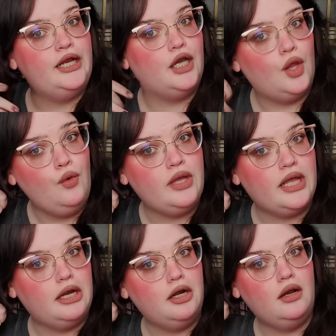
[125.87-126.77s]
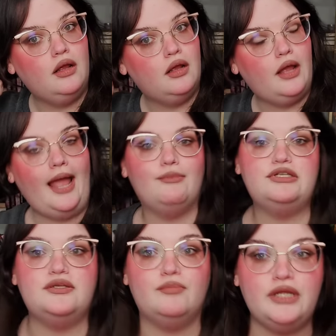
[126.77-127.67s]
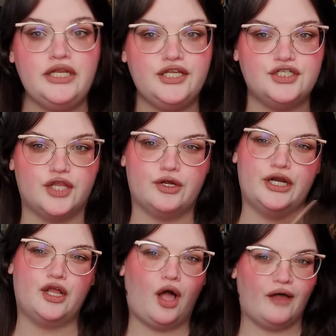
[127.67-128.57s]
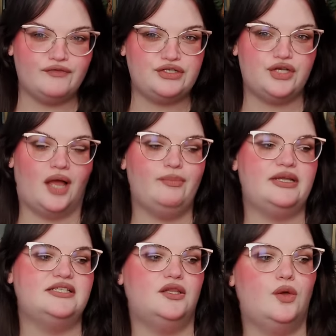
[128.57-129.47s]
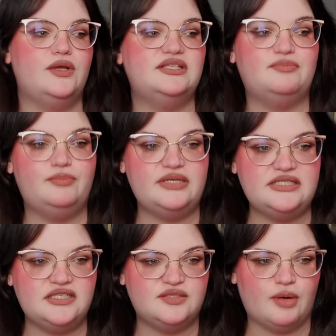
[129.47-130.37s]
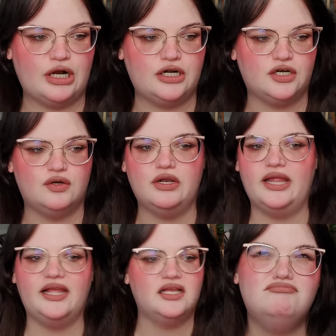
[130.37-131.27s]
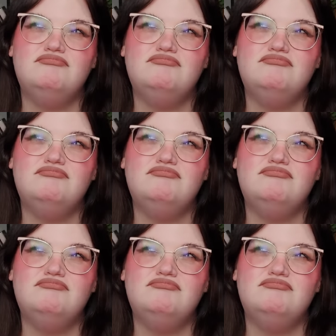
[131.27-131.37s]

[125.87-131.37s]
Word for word: and Logan happen to meet each other at a coffee shop because Logan's business partner or like